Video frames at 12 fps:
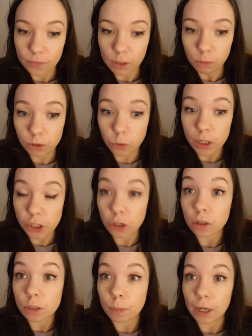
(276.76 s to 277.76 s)
was quite
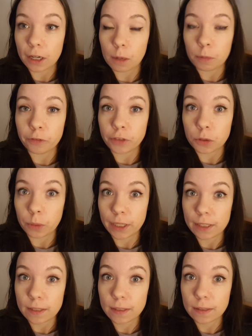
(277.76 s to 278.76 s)
shocked by a couple of the
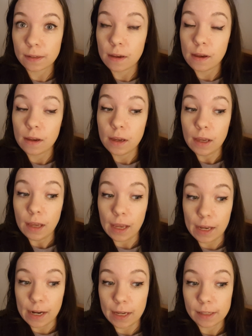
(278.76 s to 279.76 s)
twists
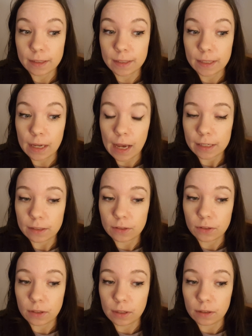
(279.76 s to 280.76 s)
in it, and
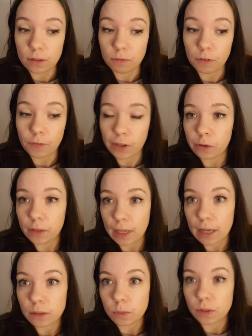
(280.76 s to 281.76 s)
the reveal at the
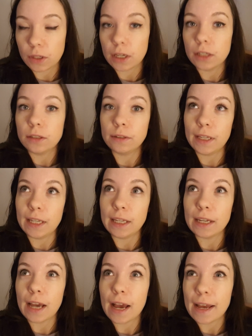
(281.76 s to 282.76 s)
end was good.
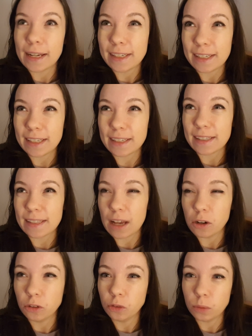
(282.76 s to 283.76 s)
The ending
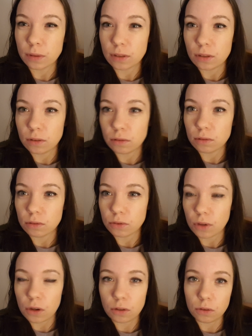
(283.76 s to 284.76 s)
itself wasn't
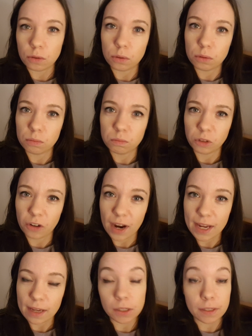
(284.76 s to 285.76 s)
so
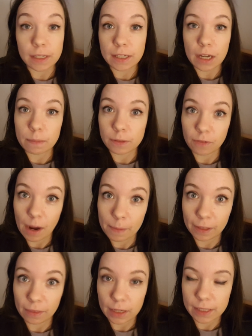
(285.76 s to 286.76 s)
great, just in terms of
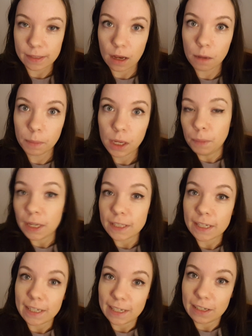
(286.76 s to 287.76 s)
wrapping things up,
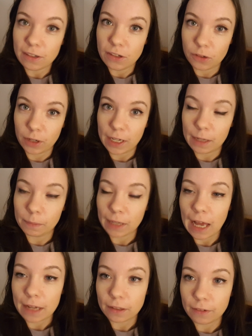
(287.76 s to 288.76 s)
but I did enjoy it and I'm
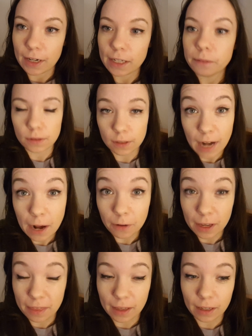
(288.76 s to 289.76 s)
glad I read it. So now
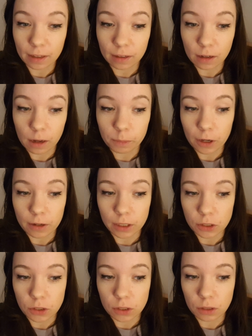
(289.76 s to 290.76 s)
I think I'm
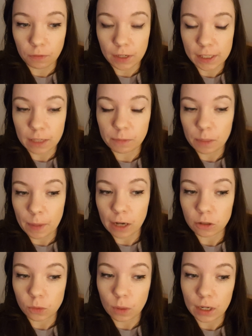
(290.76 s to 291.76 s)
going to read some of The
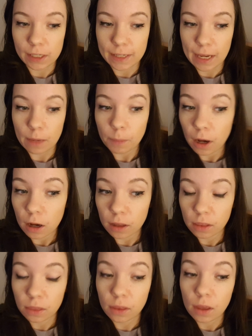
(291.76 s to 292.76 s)
Bells while I take a bath,